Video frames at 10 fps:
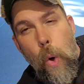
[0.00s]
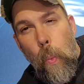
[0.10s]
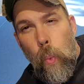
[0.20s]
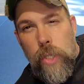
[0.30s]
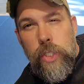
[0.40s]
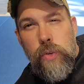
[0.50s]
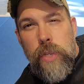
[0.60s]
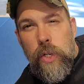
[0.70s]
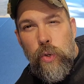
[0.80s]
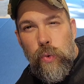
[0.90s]
Once you
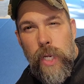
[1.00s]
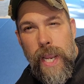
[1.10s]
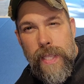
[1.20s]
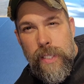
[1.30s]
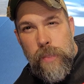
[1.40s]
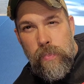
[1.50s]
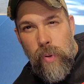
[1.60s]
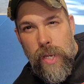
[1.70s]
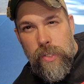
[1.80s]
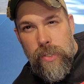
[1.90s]
can create this
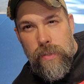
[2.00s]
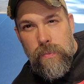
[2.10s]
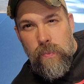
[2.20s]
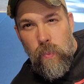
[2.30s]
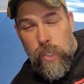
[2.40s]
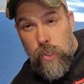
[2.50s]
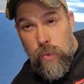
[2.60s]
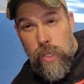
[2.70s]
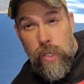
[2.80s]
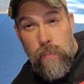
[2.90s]
pressure, once you
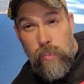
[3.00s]
can